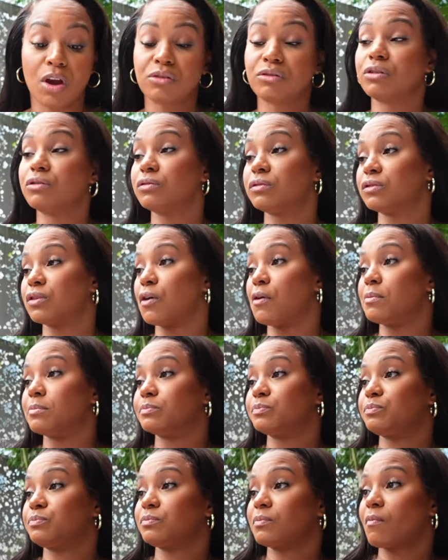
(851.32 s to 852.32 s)
no, it's
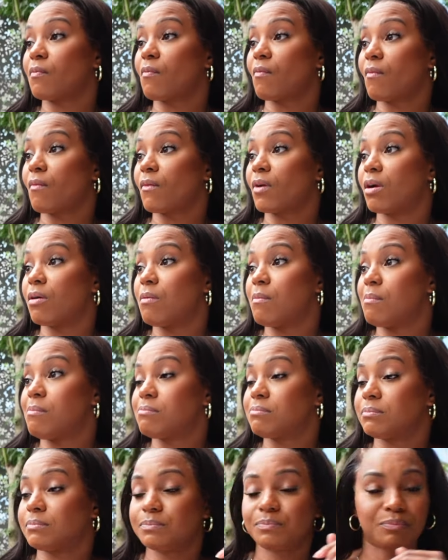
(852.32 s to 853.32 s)
good. It's
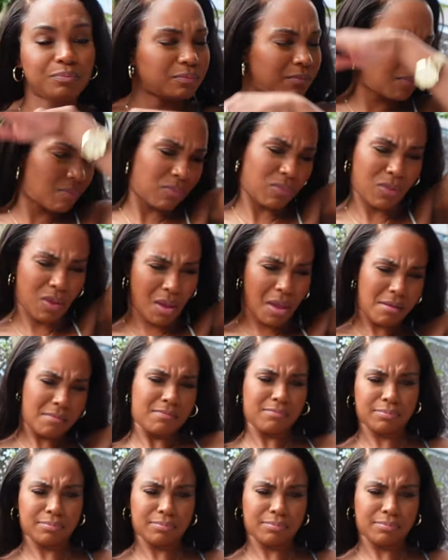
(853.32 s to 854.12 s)
pretty good. It's buttery.